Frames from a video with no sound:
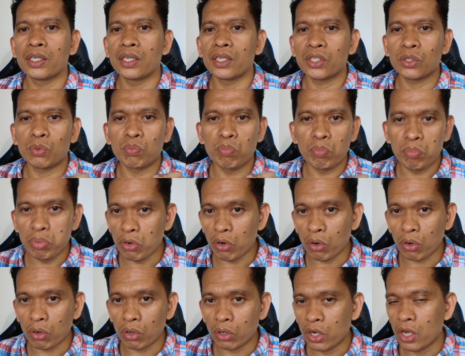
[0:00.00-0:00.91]

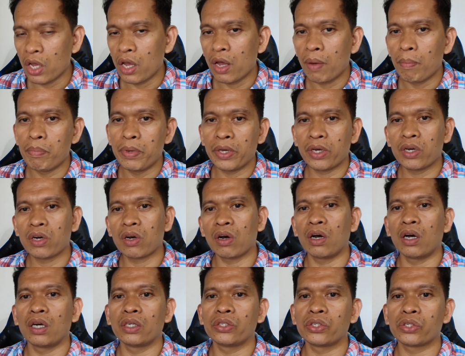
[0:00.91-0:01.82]
book,
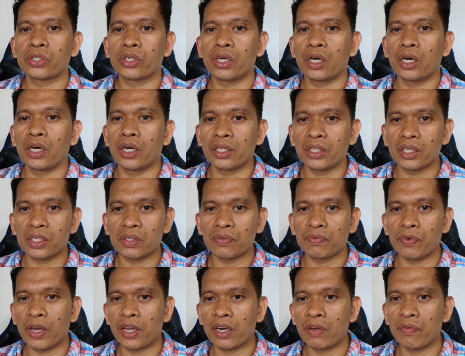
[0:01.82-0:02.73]
because it is
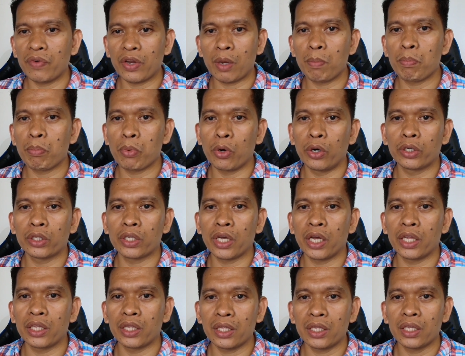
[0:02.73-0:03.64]
very
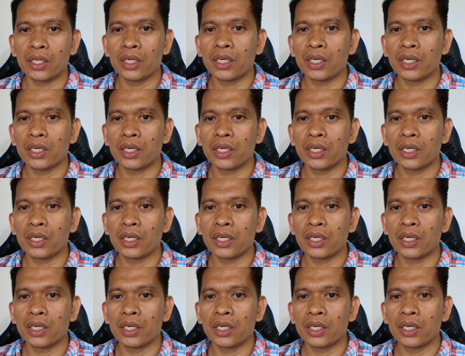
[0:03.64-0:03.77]
important